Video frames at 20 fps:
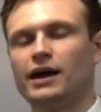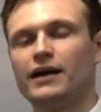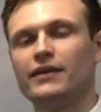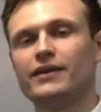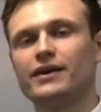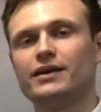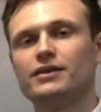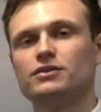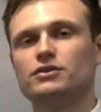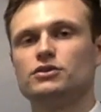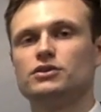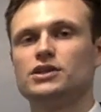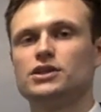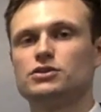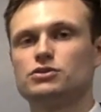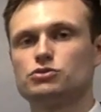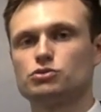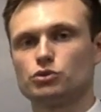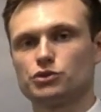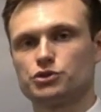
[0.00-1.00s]
And then you need
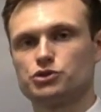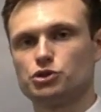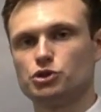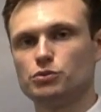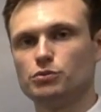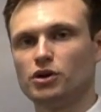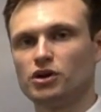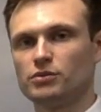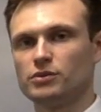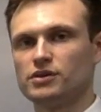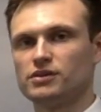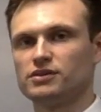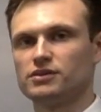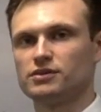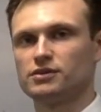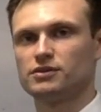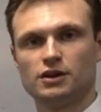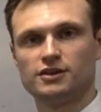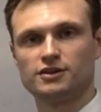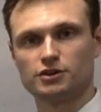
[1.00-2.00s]
to draw the two monomers.
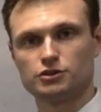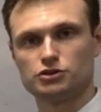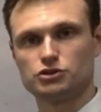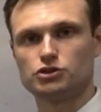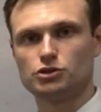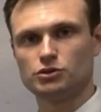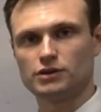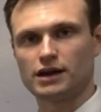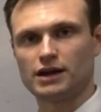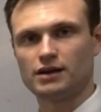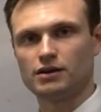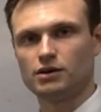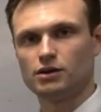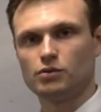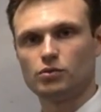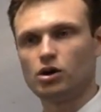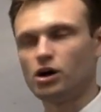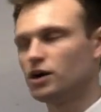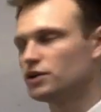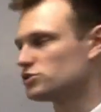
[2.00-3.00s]
So to do that,
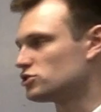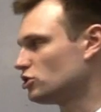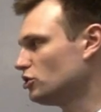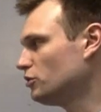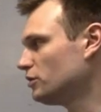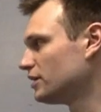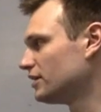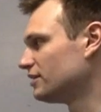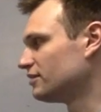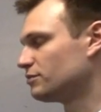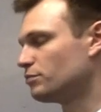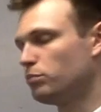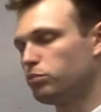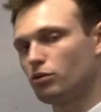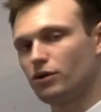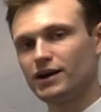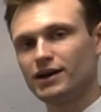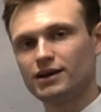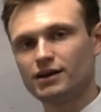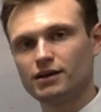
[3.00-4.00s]
what I'd do is
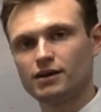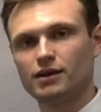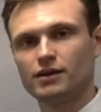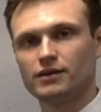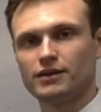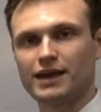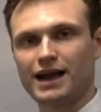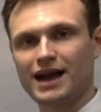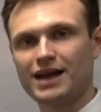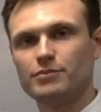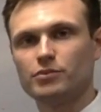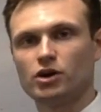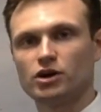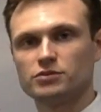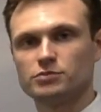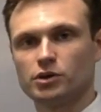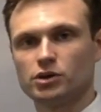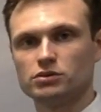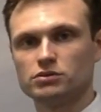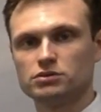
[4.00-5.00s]
break the
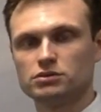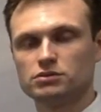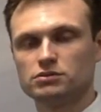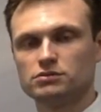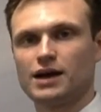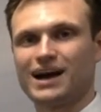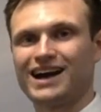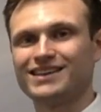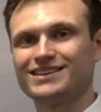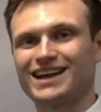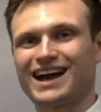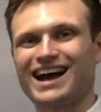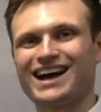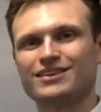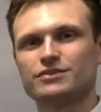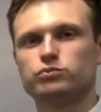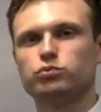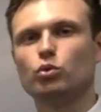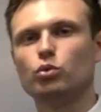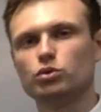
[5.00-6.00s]
amide bond and
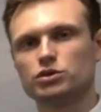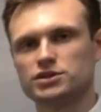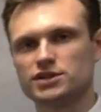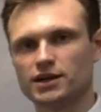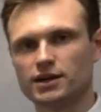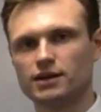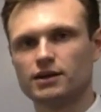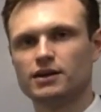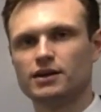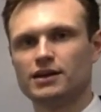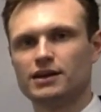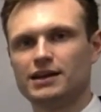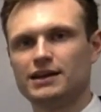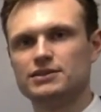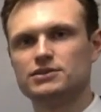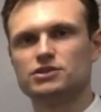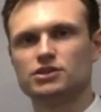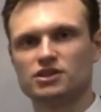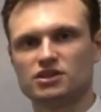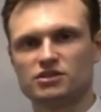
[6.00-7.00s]
add water
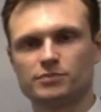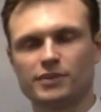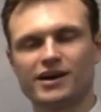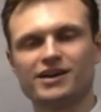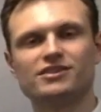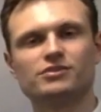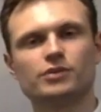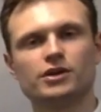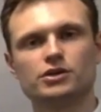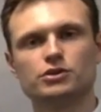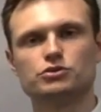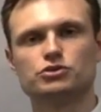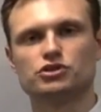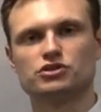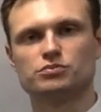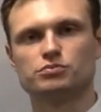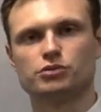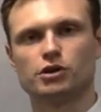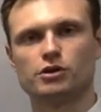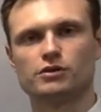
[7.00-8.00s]
into the space where you
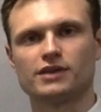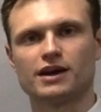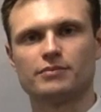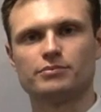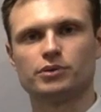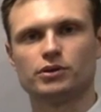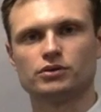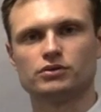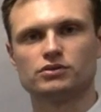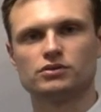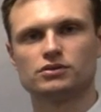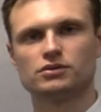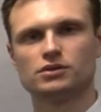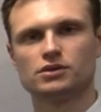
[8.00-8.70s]
just broke that bond.